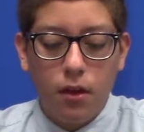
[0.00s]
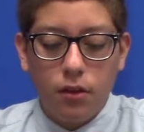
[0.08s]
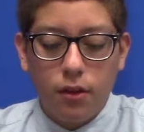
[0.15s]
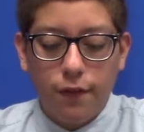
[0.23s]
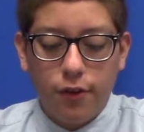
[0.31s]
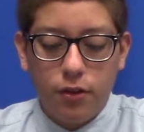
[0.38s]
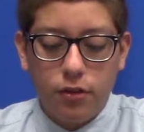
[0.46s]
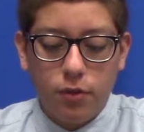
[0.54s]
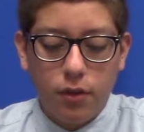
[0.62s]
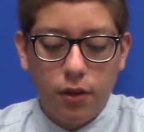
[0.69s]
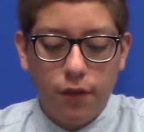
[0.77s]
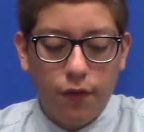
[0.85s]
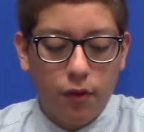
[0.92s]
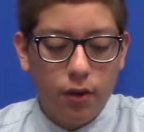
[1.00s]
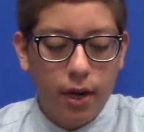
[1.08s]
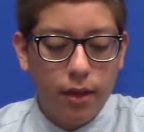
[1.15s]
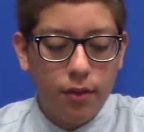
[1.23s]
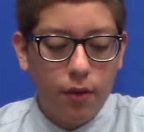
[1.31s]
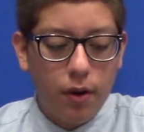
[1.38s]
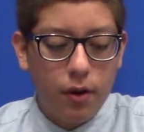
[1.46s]
The first one is for
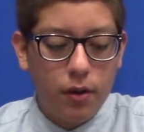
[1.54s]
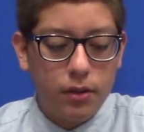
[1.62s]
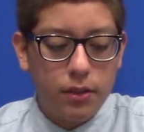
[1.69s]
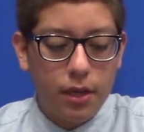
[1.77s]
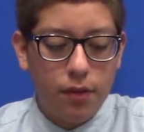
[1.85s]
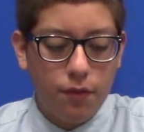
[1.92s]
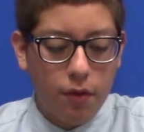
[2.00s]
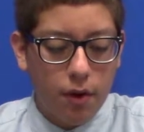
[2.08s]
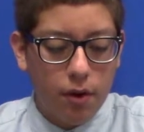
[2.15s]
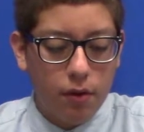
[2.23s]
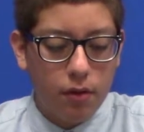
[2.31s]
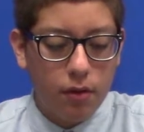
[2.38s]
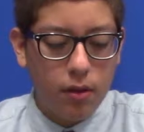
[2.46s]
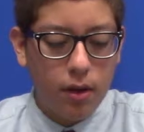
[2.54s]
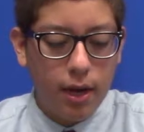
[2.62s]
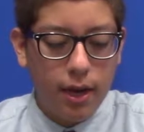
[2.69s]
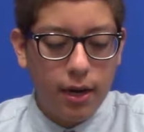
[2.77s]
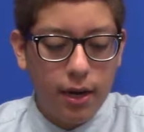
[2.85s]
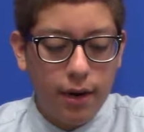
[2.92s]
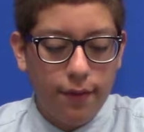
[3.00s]
9th graders, 10th graders,
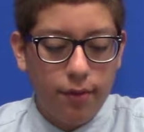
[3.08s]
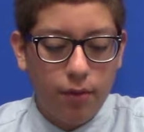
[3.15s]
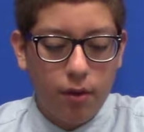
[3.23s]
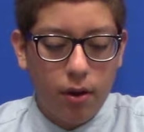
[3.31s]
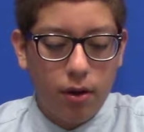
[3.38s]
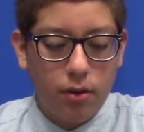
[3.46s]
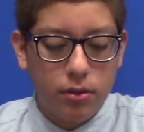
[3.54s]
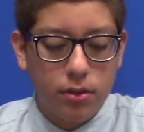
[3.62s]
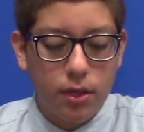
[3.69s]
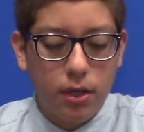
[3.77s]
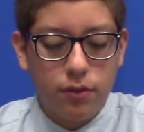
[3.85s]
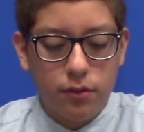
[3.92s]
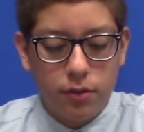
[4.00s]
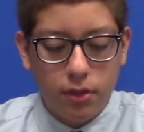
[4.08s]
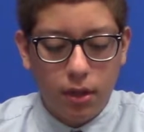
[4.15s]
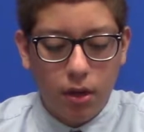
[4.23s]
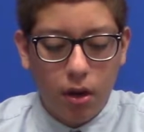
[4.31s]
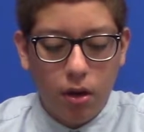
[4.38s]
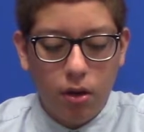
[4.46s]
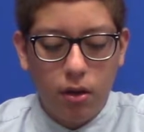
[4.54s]
and 11th graders, interest in
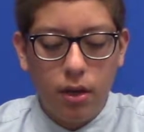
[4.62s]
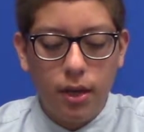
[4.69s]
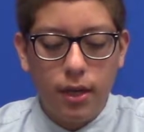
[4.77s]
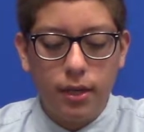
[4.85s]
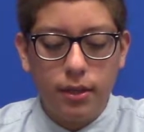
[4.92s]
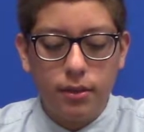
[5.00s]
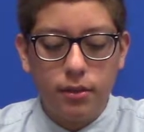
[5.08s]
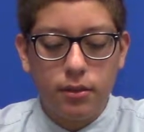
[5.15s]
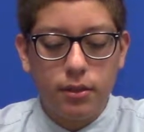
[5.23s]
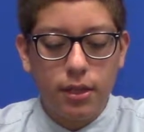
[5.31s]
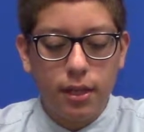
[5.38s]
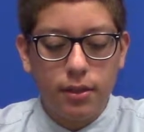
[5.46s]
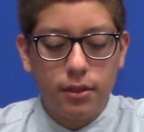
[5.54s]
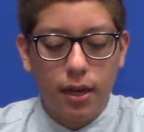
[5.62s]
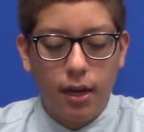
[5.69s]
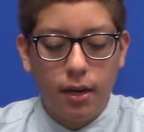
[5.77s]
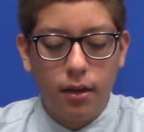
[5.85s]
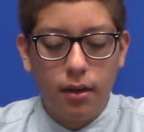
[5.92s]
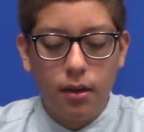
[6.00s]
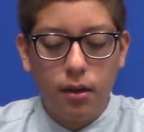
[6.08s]
law and CSI.
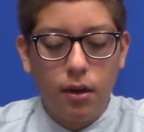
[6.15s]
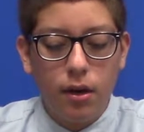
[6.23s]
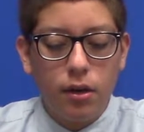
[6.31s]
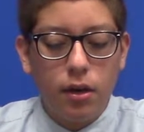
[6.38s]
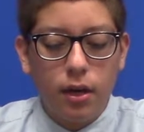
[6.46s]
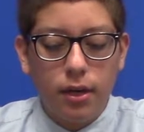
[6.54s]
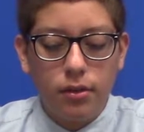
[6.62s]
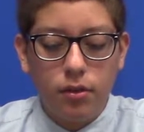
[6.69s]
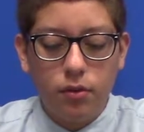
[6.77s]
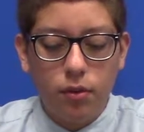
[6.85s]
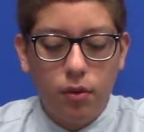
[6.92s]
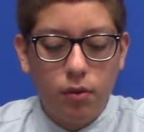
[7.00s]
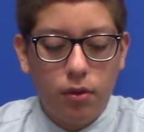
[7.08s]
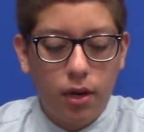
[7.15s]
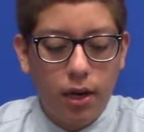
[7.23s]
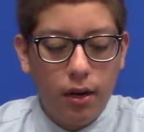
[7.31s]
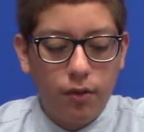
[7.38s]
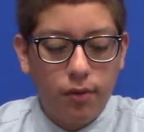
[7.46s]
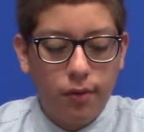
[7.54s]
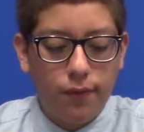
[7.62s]
The National Youth
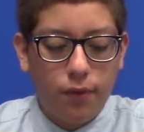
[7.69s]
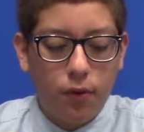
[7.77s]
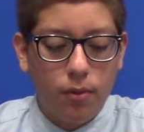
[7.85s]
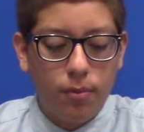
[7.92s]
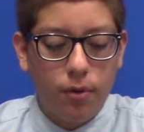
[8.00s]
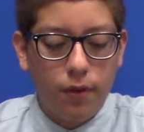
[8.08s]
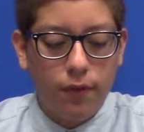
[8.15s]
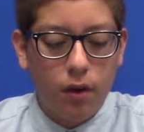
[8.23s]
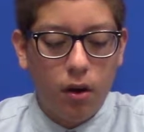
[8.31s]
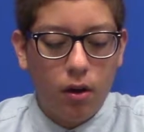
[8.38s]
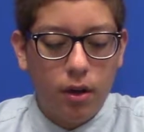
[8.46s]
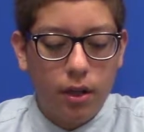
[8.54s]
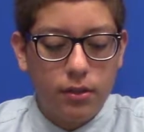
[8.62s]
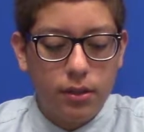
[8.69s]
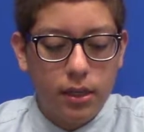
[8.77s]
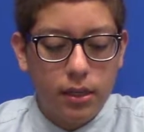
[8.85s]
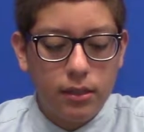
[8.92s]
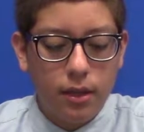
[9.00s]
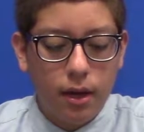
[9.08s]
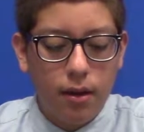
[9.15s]
Leadership Forum of Law and
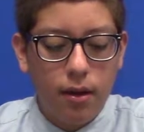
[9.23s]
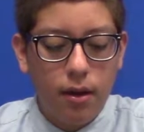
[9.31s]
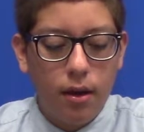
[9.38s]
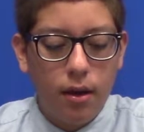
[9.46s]
CSI